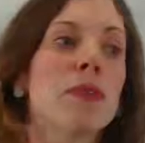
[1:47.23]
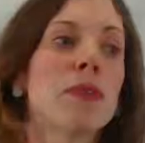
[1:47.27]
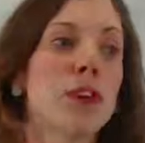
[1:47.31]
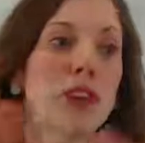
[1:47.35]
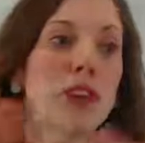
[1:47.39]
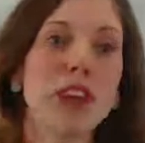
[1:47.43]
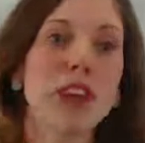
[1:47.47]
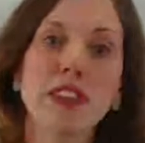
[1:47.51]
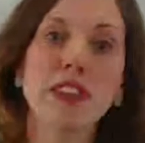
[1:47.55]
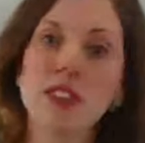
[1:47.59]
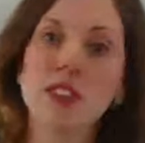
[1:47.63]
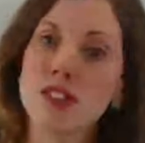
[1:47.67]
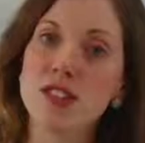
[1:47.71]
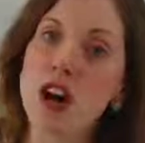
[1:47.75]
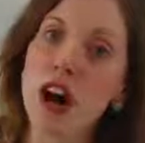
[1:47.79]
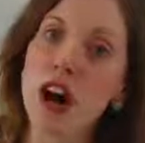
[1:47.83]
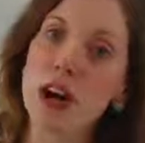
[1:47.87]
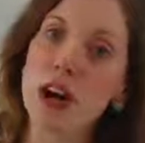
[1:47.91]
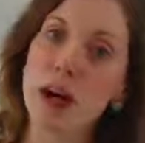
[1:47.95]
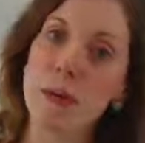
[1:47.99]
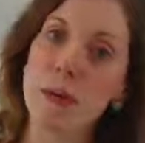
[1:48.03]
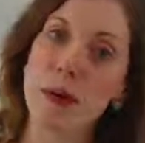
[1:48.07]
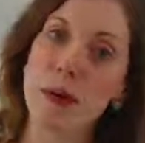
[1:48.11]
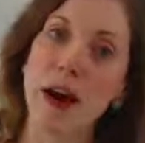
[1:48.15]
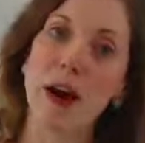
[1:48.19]
So let's
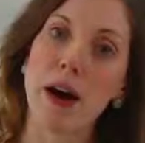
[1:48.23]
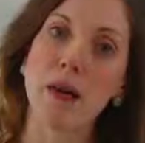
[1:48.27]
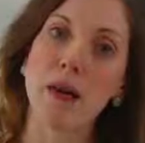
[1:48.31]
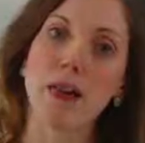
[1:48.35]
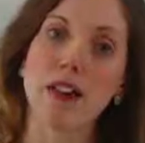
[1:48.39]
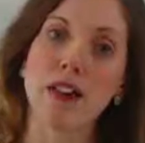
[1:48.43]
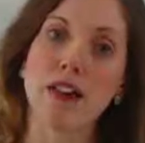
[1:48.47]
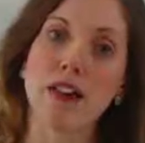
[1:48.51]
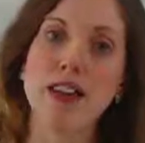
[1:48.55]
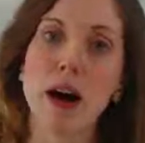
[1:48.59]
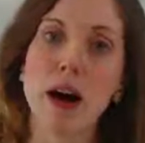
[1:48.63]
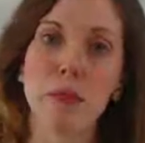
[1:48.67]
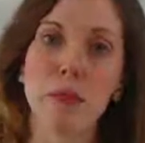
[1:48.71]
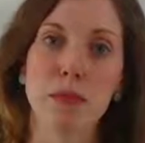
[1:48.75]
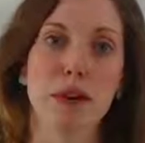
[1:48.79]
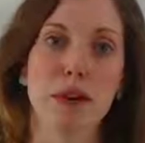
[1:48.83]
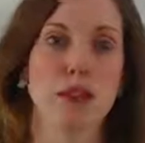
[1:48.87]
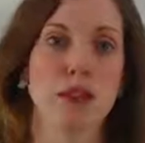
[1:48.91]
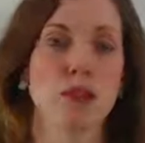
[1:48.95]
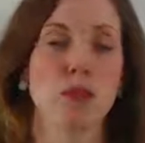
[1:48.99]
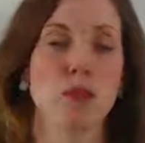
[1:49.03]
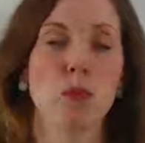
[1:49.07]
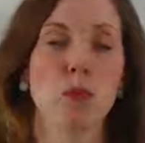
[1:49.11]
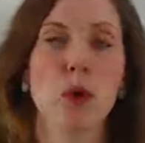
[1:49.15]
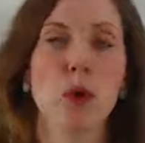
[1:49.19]
talk about numbers.